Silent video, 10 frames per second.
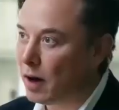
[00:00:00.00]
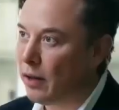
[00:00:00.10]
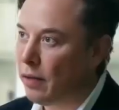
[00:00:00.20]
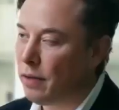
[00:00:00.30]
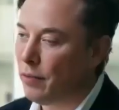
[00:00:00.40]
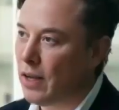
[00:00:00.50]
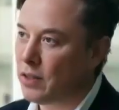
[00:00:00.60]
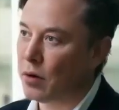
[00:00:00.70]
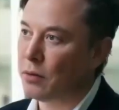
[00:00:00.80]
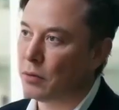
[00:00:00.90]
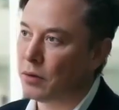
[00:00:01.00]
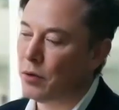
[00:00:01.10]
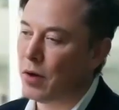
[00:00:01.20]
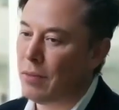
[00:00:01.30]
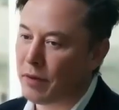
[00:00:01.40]
All right. Please call me
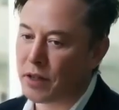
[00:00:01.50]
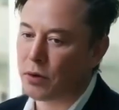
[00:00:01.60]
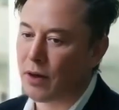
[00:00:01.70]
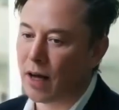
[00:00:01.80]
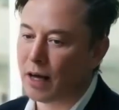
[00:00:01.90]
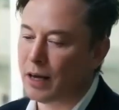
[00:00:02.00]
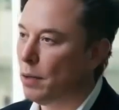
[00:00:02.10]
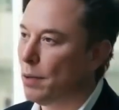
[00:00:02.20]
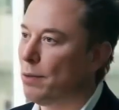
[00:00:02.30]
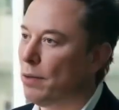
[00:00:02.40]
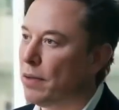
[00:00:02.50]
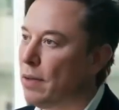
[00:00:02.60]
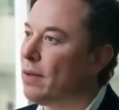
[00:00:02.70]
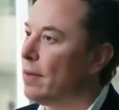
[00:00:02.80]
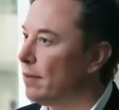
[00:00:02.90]
when you come to the U K.
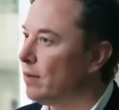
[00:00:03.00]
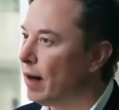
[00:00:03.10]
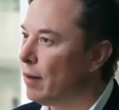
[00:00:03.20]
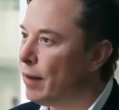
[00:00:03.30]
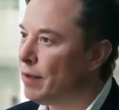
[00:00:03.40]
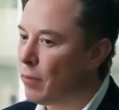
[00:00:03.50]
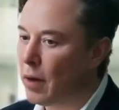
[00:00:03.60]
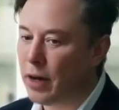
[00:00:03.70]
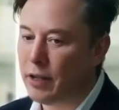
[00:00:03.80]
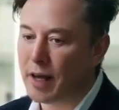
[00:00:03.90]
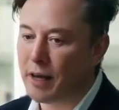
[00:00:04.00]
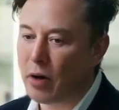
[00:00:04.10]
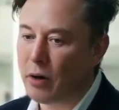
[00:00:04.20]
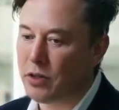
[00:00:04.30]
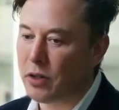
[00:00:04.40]
God bless Webbiit
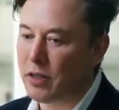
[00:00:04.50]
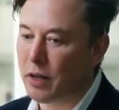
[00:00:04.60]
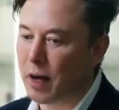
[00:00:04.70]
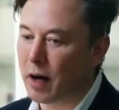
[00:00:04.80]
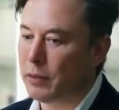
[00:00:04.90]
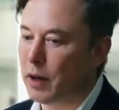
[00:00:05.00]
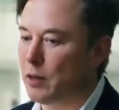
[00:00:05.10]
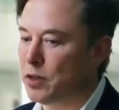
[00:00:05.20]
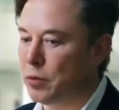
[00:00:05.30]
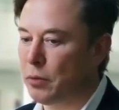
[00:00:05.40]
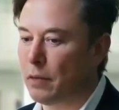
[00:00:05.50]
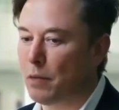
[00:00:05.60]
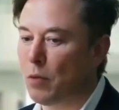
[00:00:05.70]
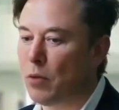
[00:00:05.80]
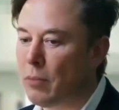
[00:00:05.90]
Technologies and God bless you.
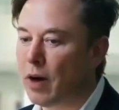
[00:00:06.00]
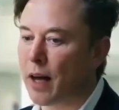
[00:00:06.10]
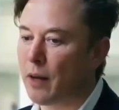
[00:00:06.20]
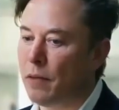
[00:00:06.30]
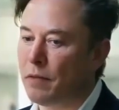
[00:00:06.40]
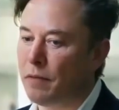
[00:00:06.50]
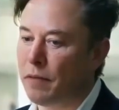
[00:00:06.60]
Goodbye.